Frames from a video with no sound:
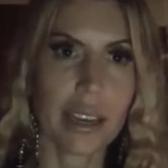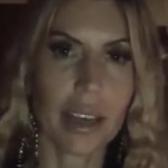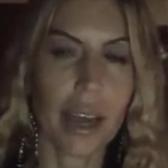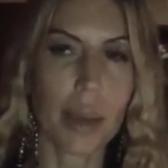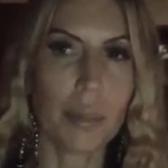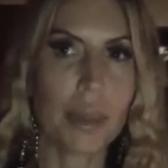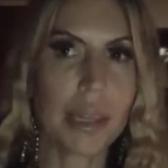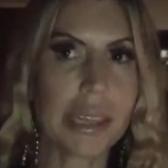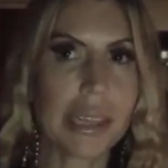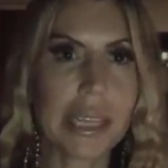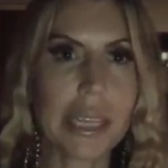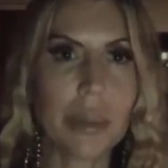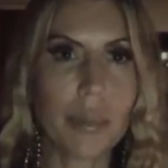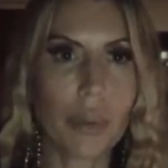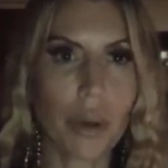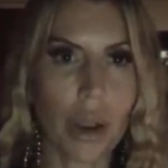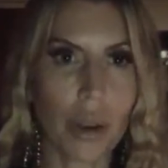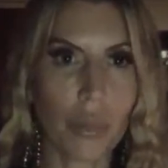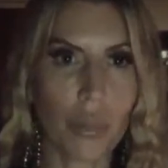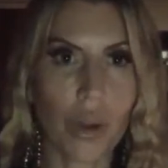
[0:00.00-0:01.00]
I'm a
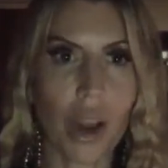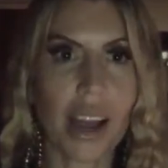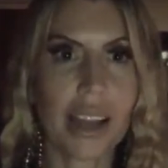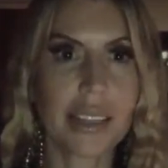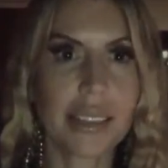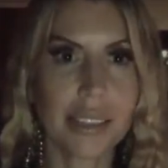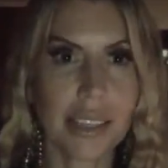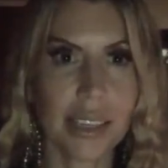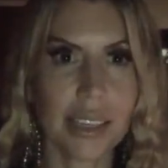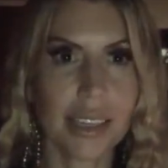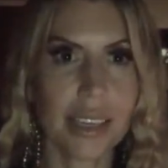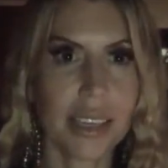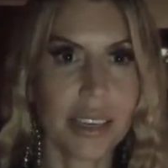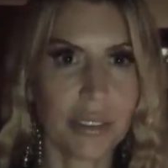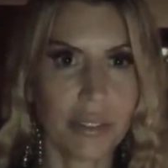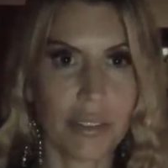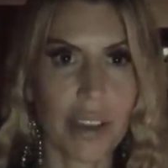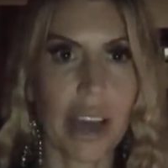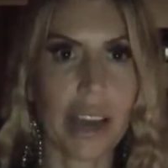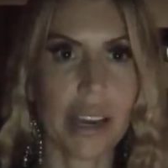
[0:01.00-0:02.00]
Libra rising in
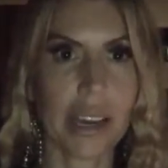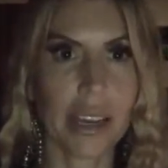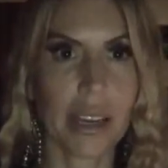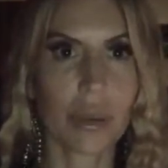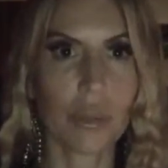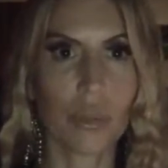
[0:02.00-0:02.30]
Vedic,